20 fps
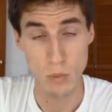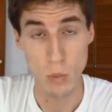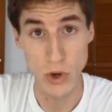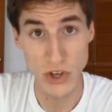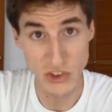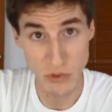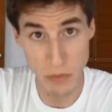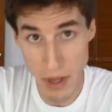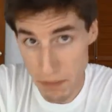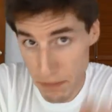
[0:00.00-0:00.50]

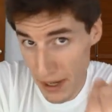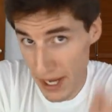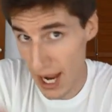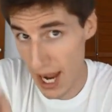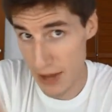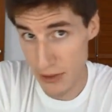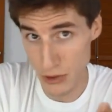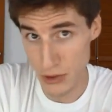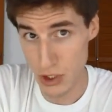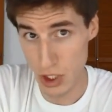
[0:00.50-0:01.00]
what is meant by
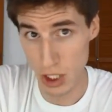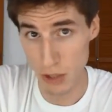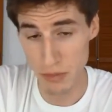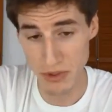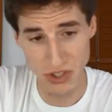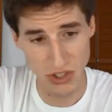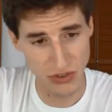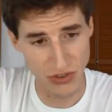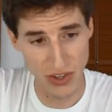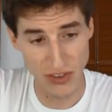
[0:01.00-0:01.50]
either
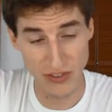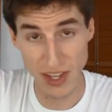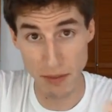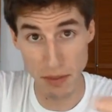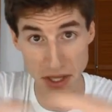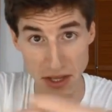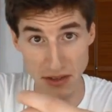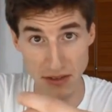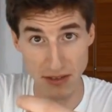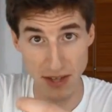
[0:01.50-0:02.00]
term. It just says
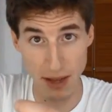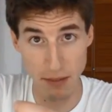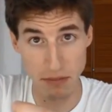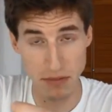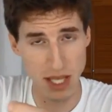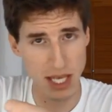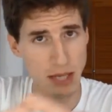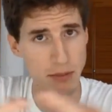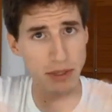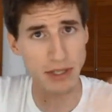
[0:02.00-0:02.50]
they mean the
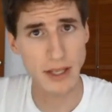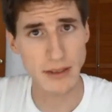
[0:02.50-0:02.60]
same thing,